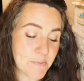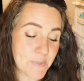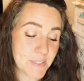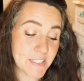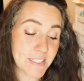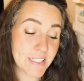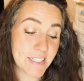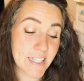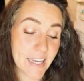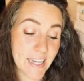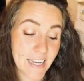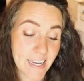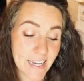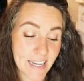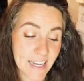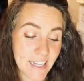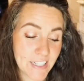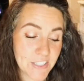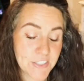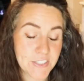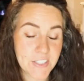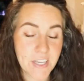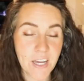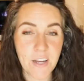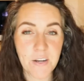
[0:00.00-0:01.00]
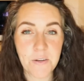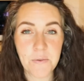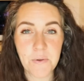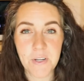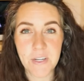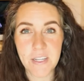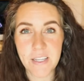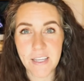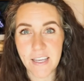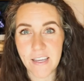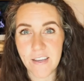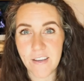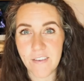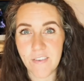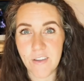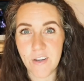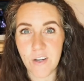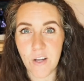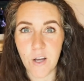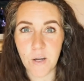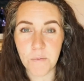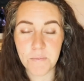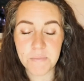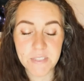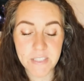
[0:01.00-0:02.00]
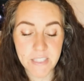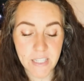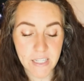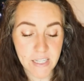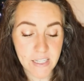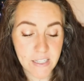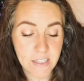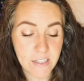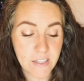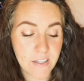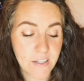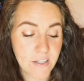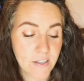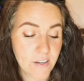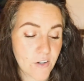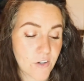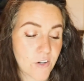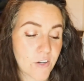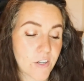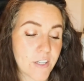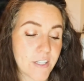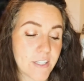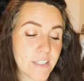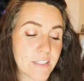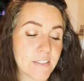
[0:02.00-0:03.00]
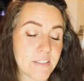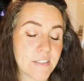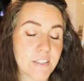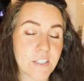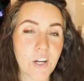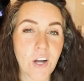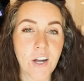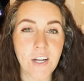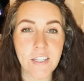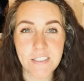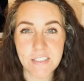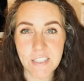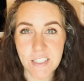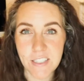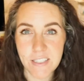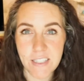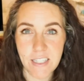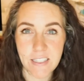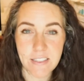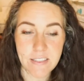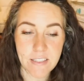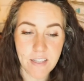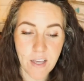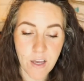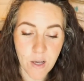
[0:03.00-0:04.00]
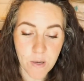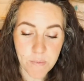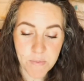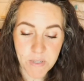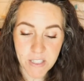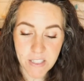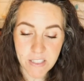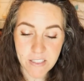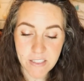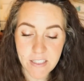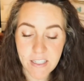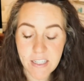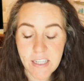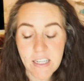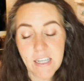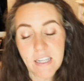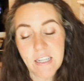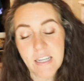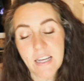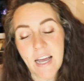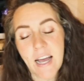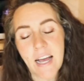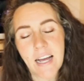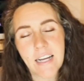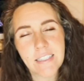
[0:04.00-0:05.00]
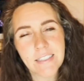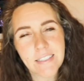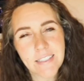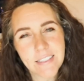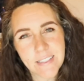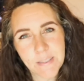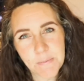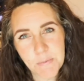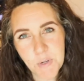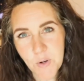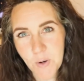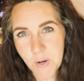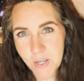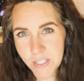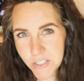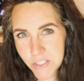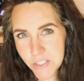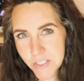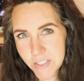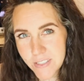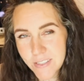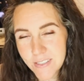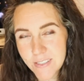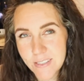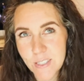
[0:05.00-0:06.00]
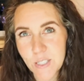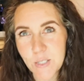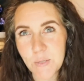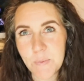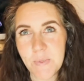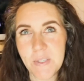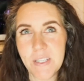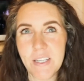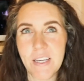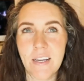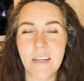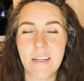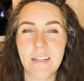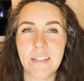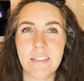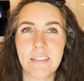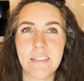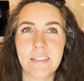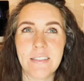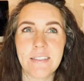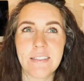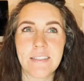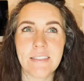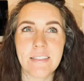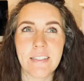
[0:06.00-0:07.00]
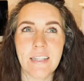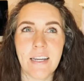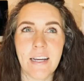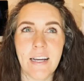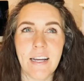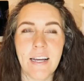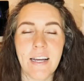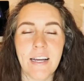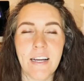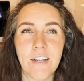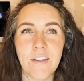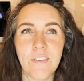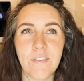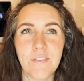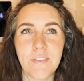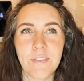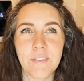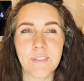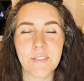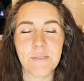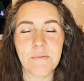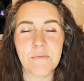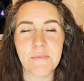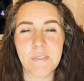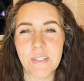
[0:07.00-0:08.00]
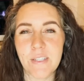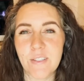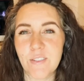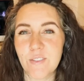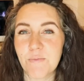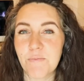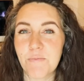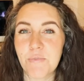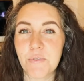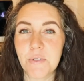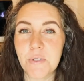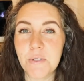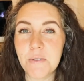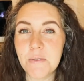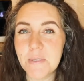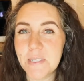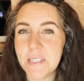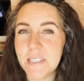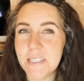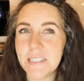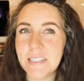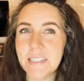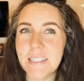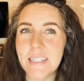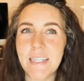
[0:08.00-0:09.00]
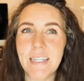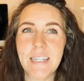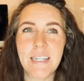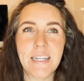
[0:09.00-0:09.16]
But today I just kind of want to give an update on the content that's coming, ask some questions because I have some things brewing